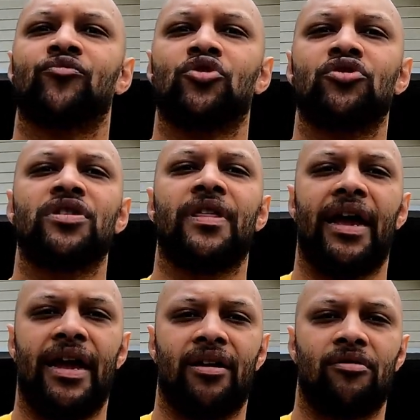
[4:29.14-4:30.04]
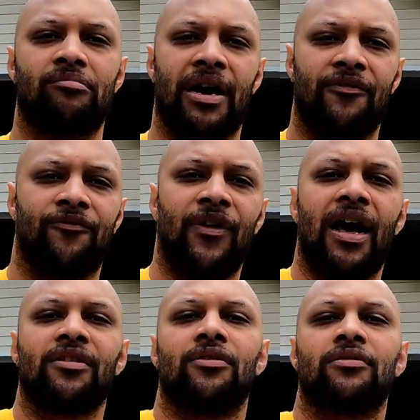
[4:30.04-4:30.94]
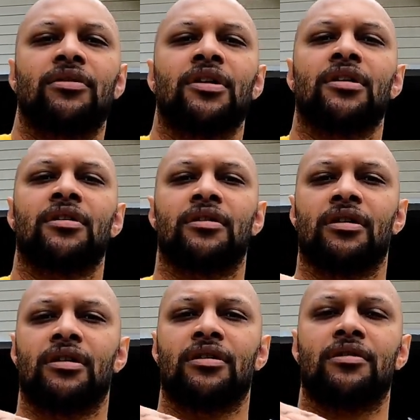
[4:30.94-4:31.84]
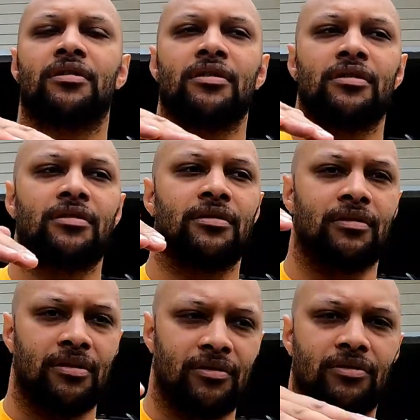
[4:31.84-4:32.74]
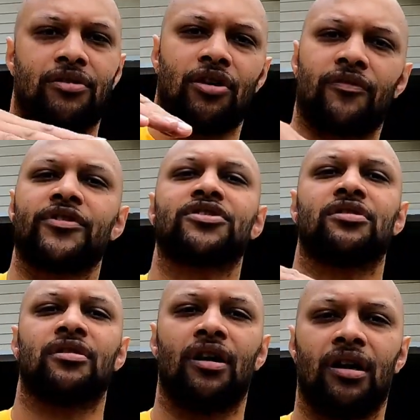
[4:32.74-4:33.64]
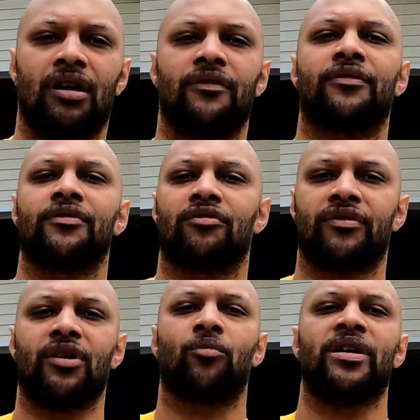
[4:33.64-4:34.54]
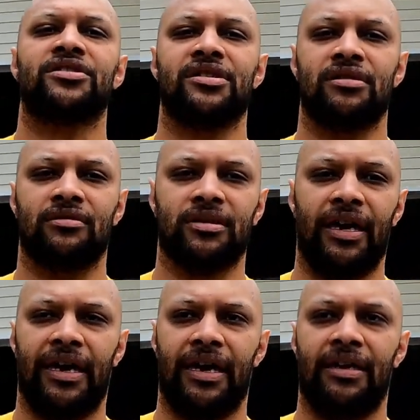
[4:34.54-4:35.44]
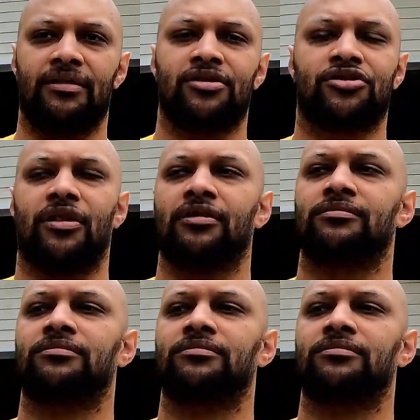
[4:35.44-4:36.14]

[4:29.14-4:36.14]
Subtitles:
usually the air might follow the curvature of the rear windshield and the trunk.